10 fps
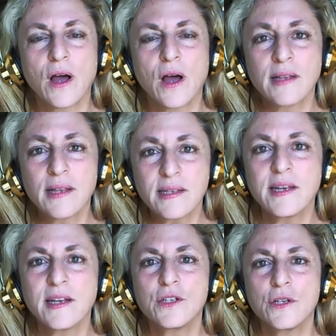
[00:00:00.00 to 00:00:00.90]

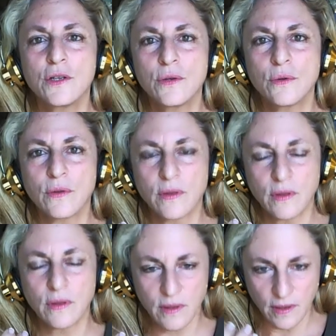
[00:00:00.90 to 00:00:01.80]
listening to
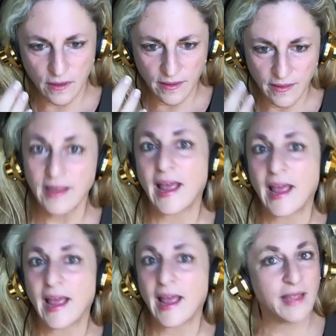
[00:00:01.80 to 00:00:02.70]

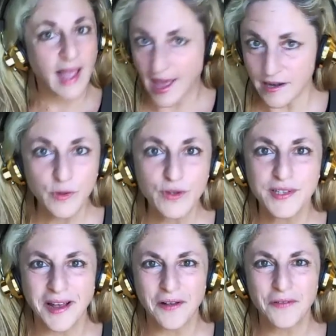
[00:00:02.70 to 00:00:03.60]
the animal
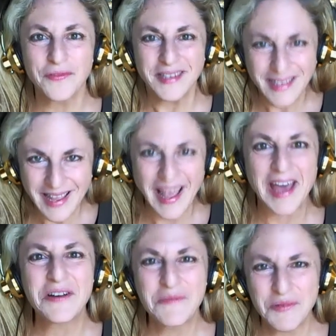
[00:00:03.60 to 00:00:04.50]
self, it's the
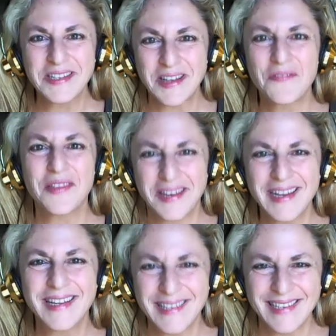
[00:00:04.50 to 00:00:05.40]
animal self that
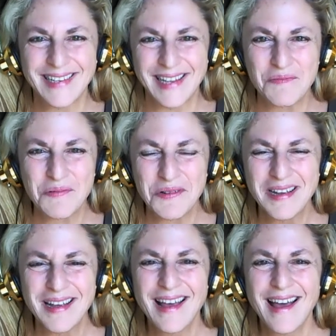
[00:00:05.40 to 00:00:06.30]
needs sleep,
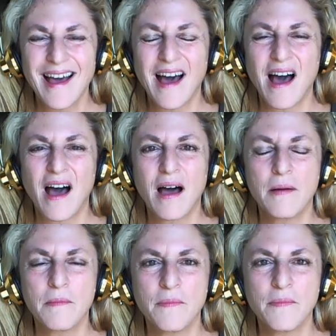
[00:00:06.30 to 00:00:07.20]

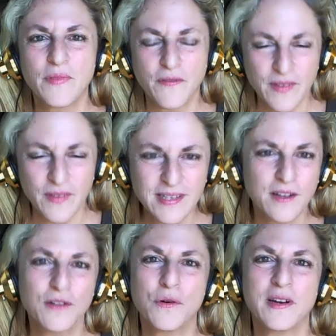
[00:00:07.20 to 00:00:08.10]
the
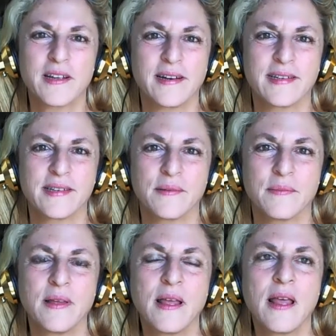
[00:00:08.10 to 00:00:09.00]
physical organism,
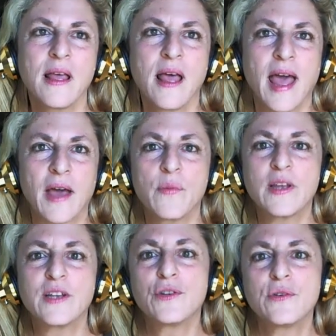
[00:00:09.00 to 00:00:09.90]
and we
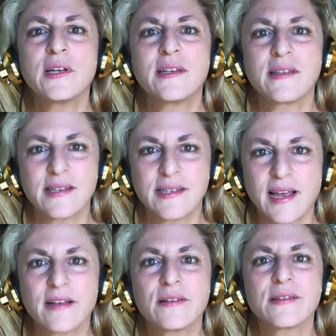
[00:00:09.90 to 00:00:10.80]
tune into the
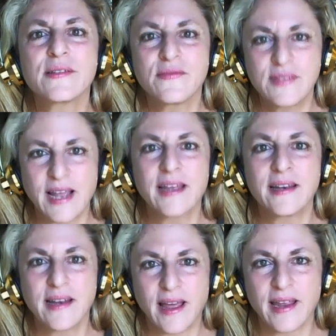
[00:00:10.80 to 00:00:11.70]
cycles of day and
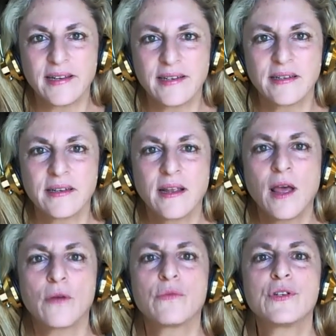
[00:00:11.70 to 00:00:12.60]
night,
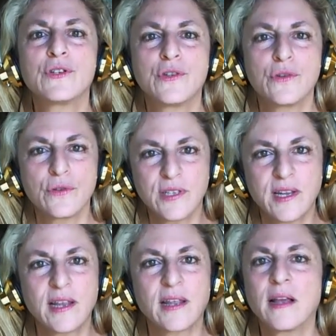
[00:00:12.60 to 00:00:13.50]

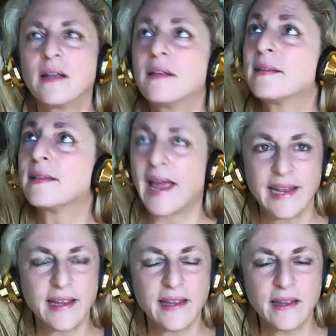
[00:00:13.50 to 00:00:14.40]
reducing
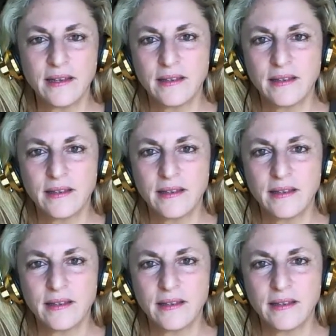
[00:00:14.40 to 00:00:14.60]
lighting,